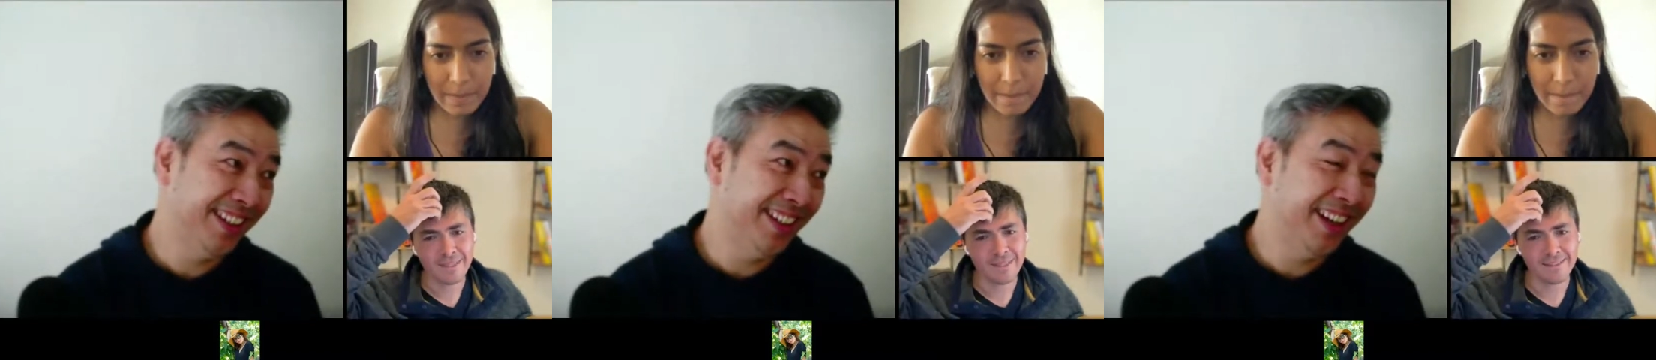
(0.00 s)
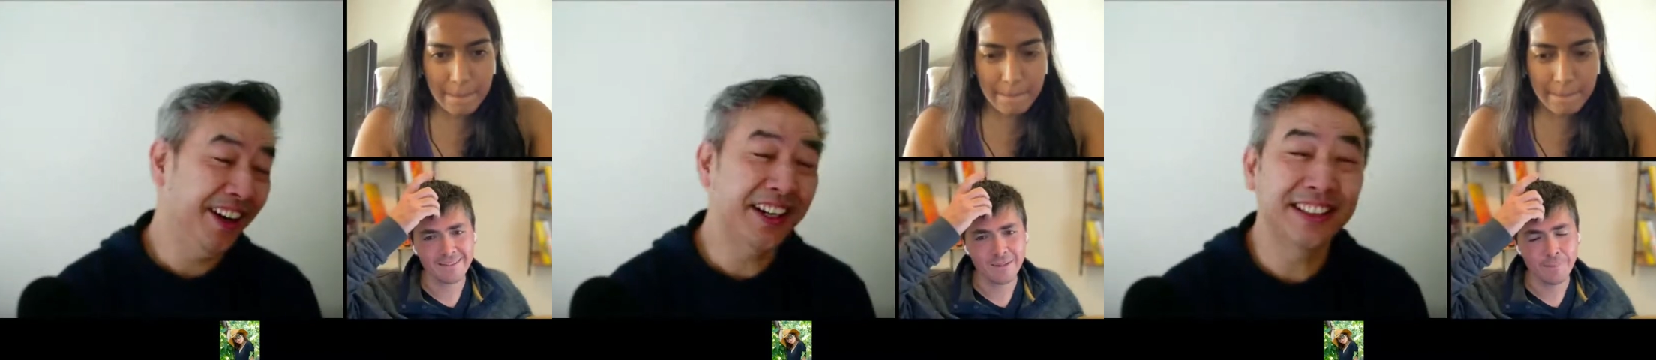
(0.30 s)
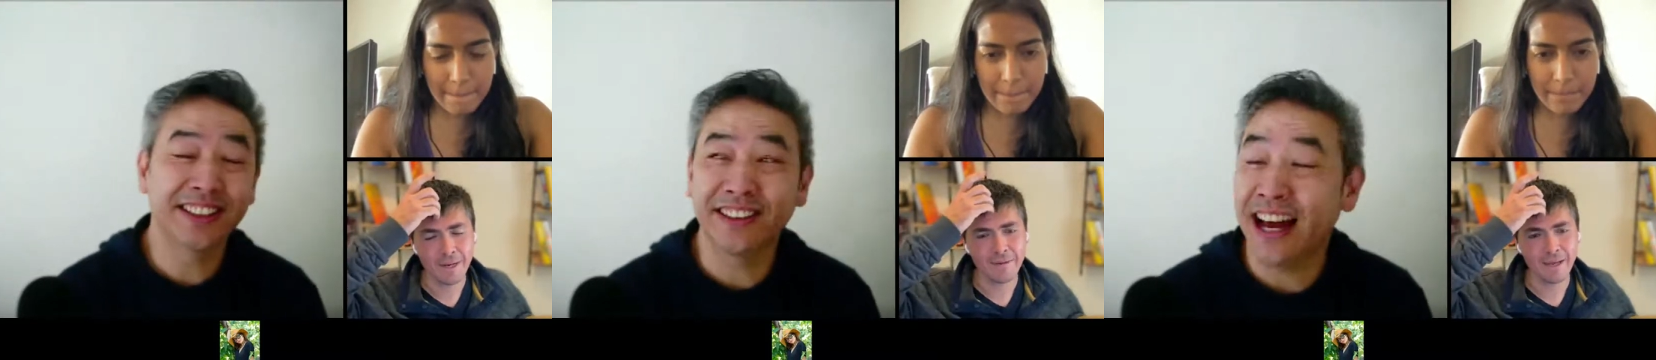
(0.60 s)
Speaker 1: Yeah,
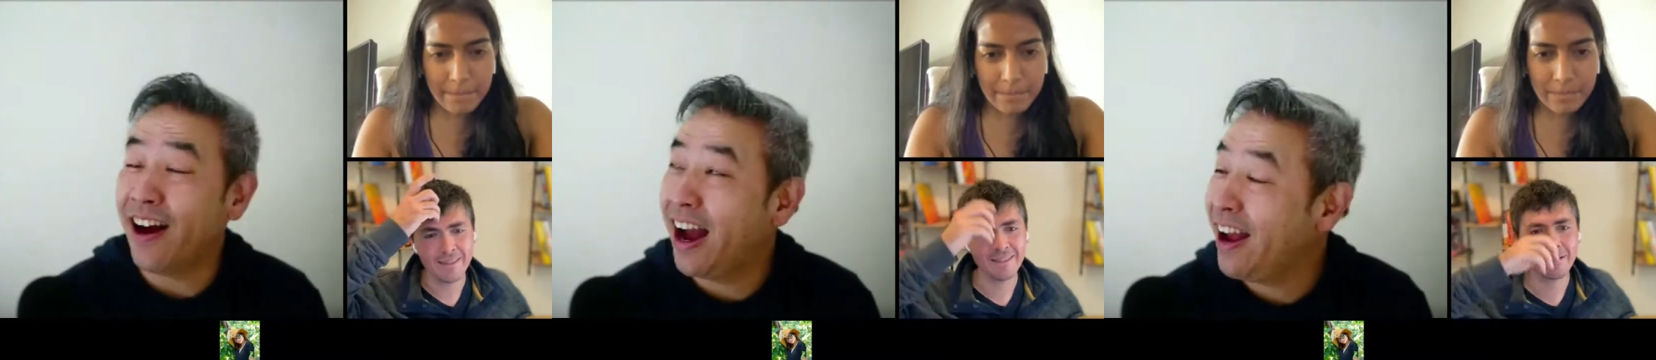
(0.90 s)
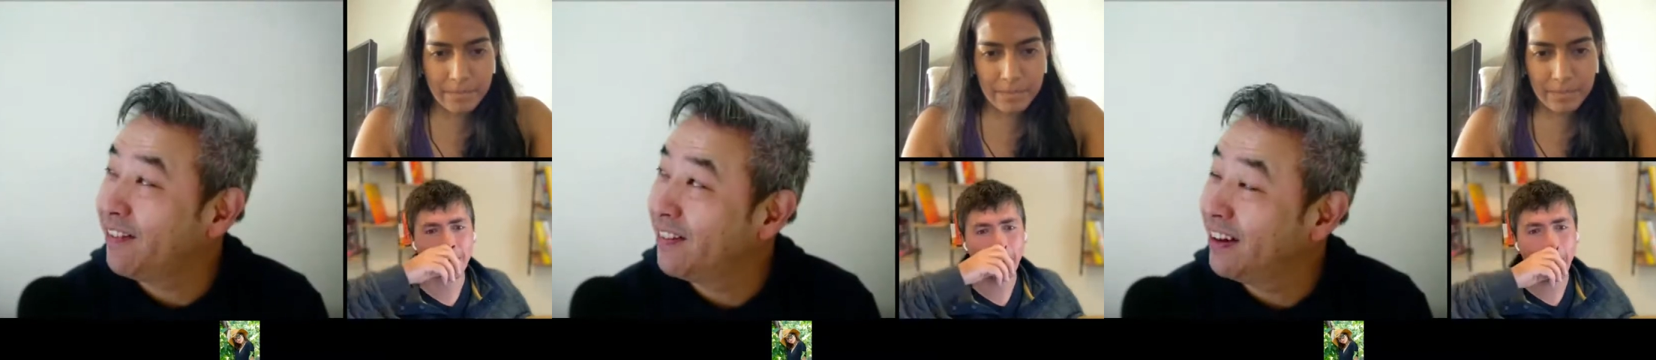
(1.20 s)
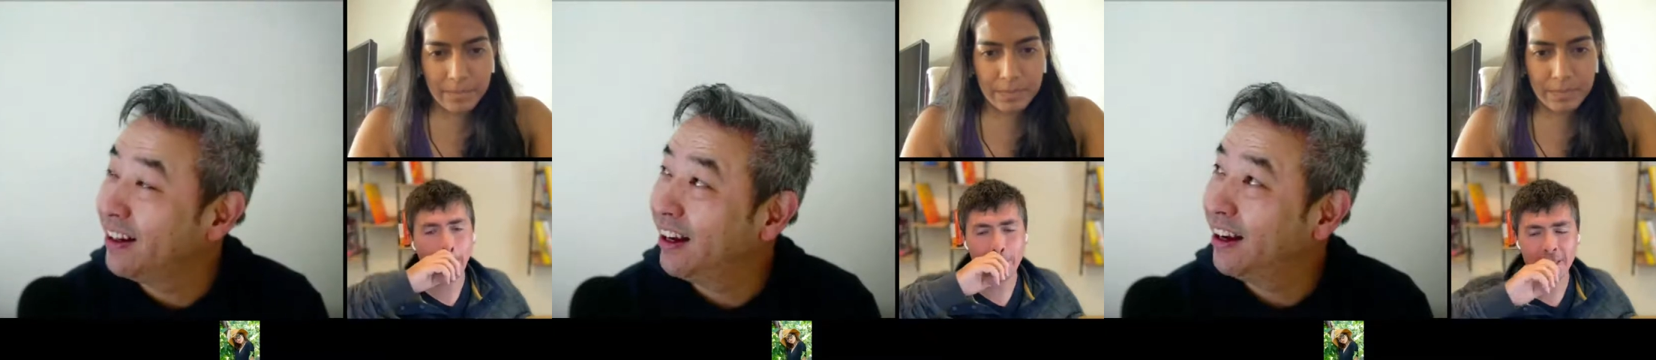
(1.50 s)
so I, I think
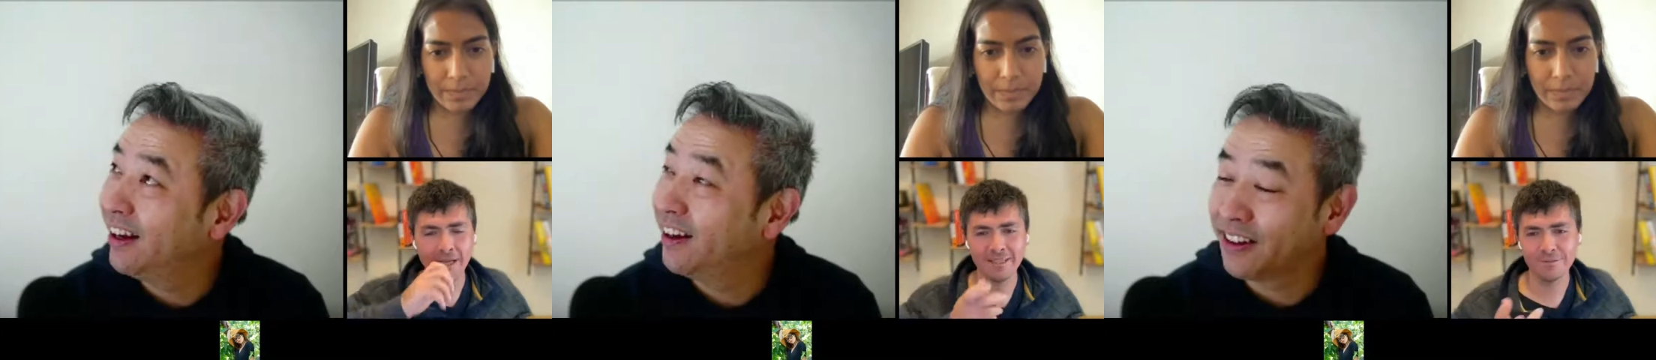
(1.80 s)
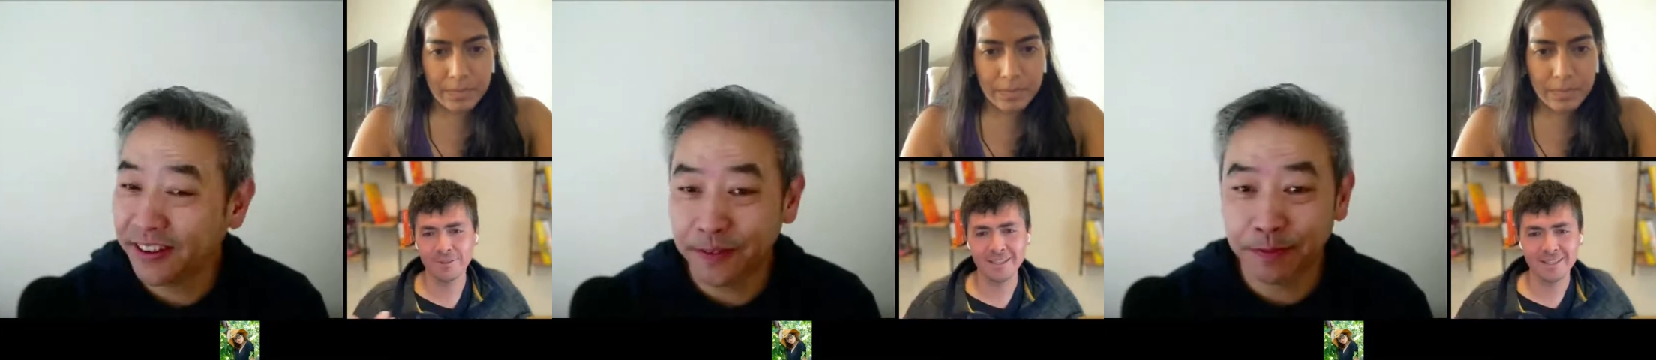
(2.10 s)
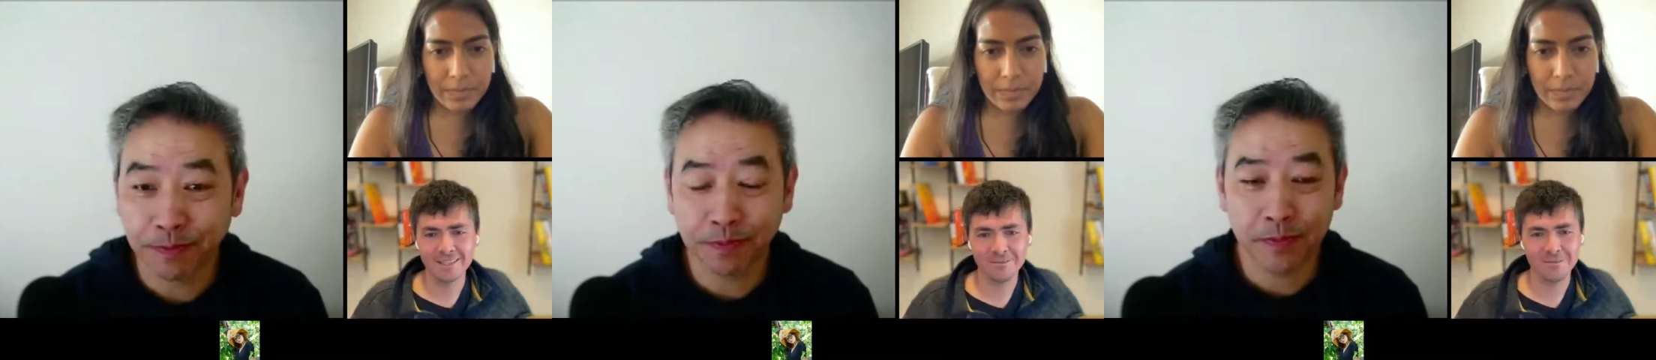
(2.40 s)
those kind of
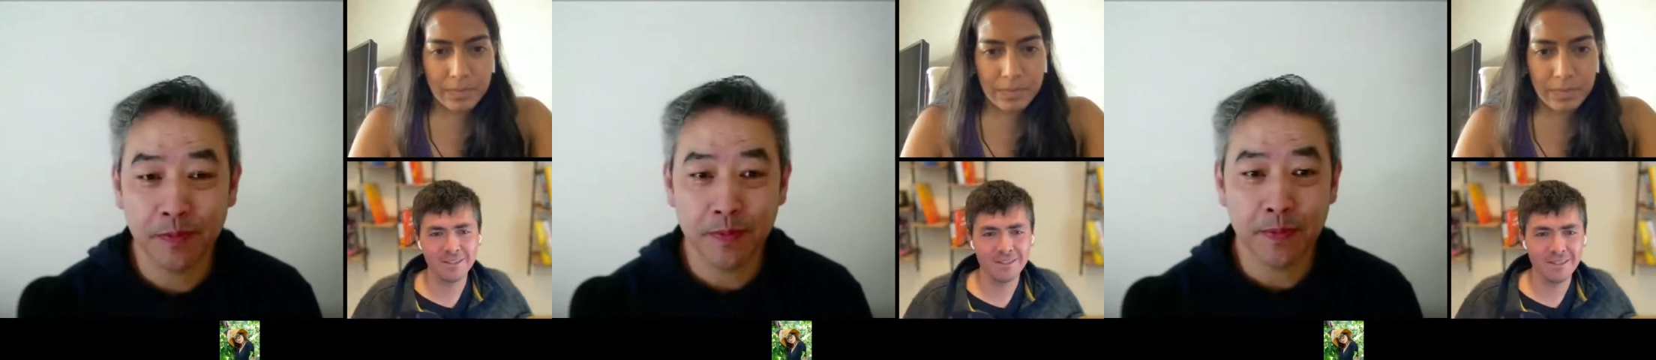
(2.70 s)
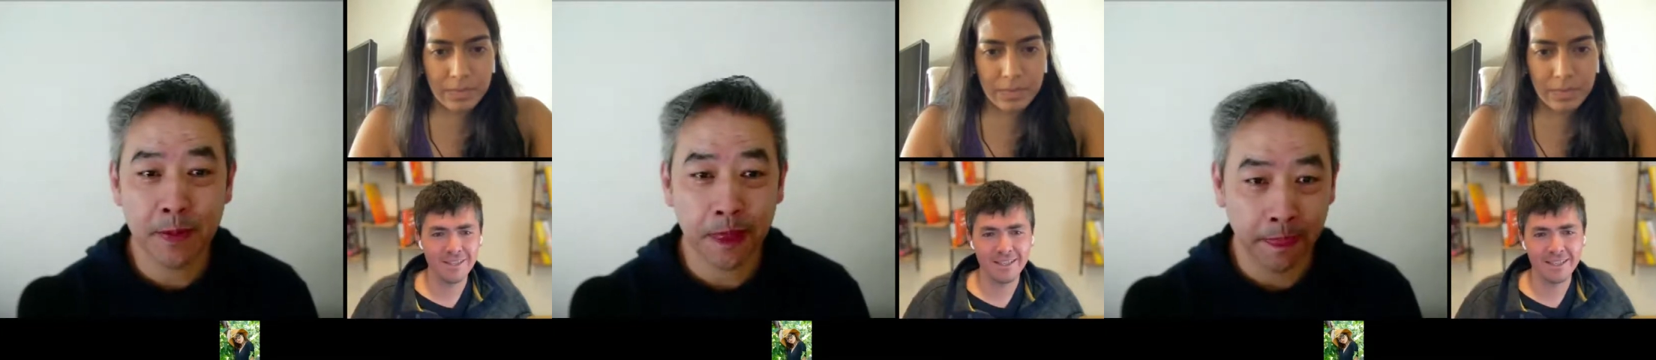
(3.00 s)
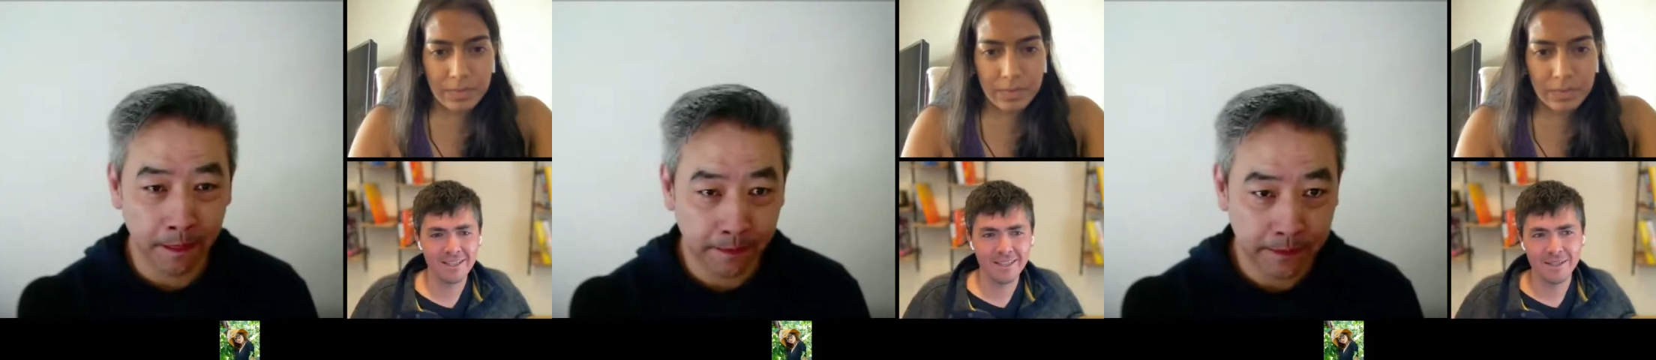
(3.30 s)
things feel
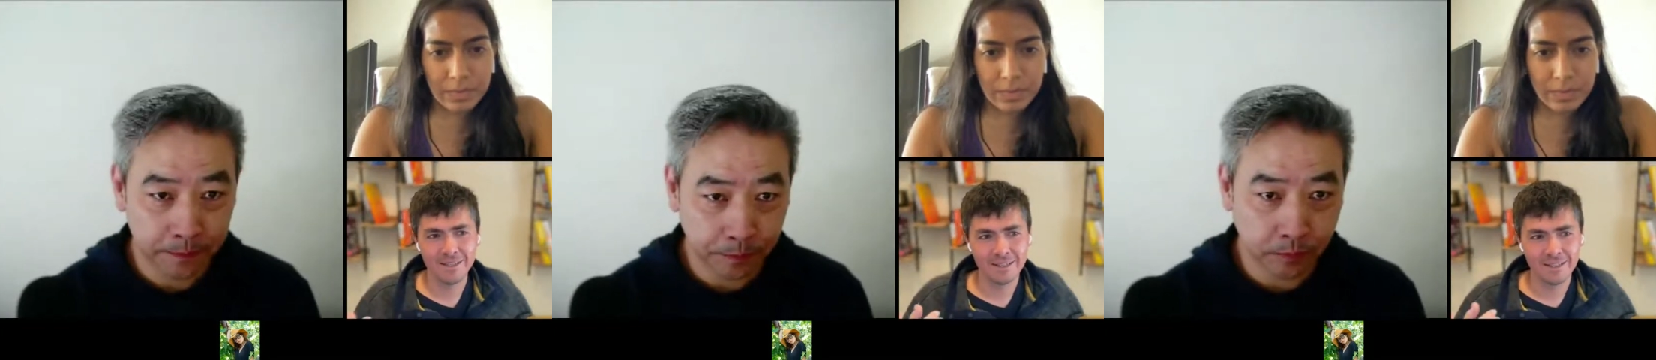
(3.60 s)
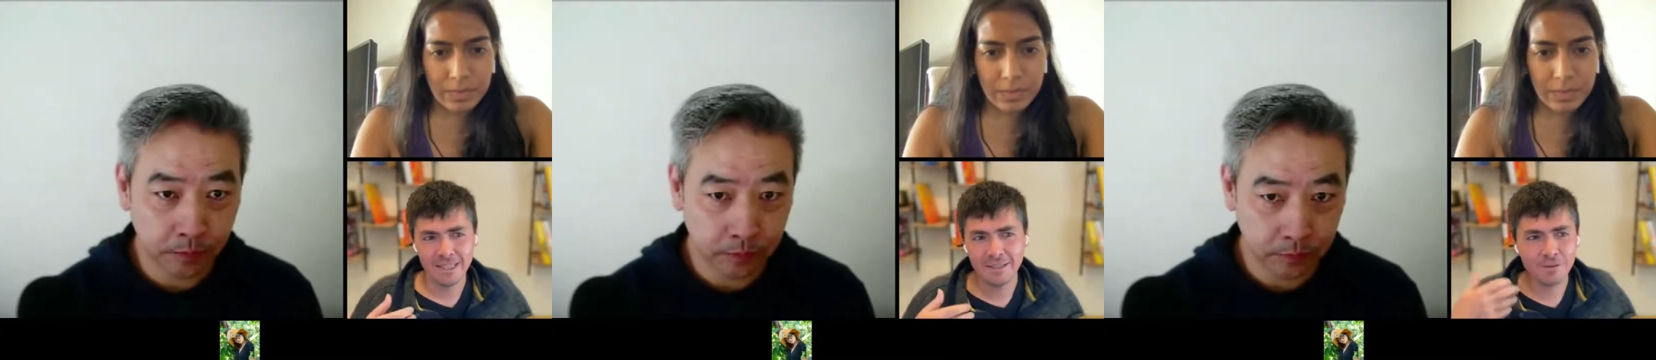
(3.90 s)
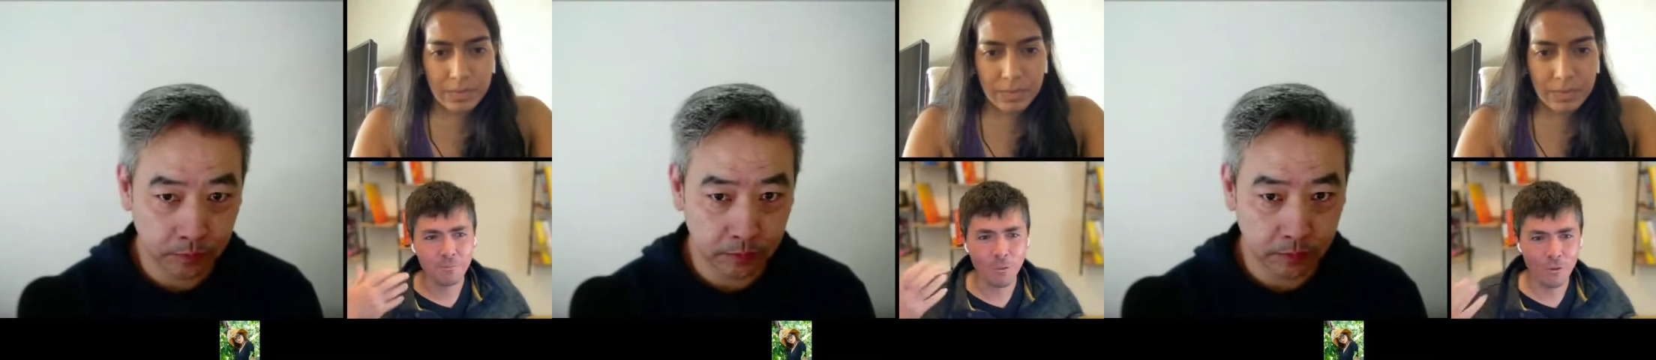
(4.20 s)
like
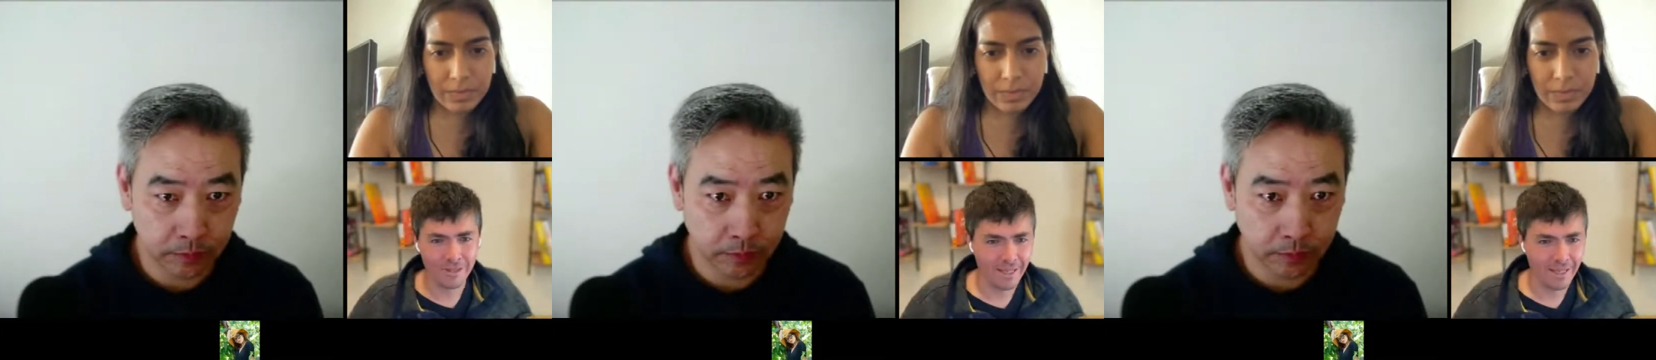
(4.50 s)
even more